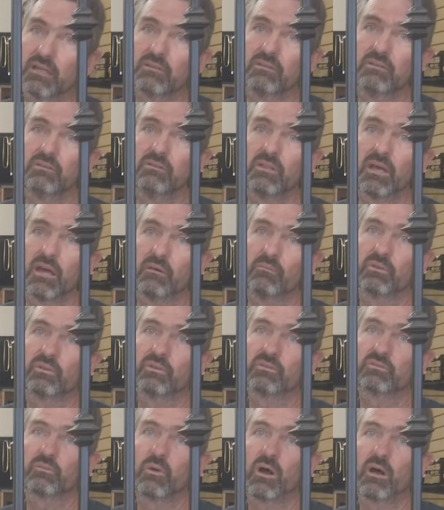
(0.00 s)
can't do that
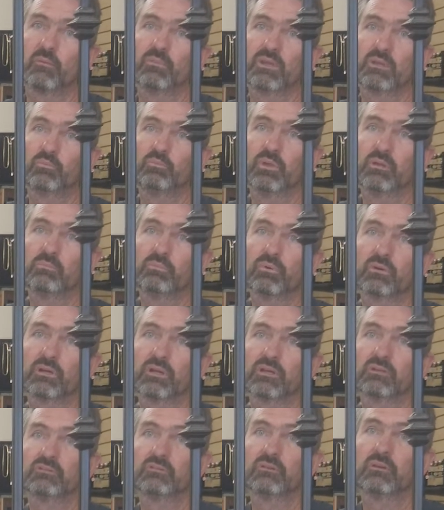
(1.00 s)
with the swap meet people
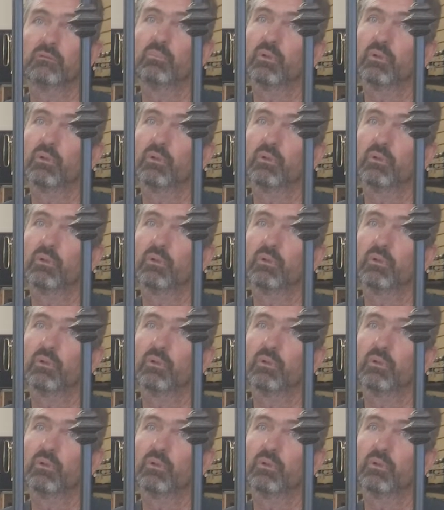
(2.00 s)
because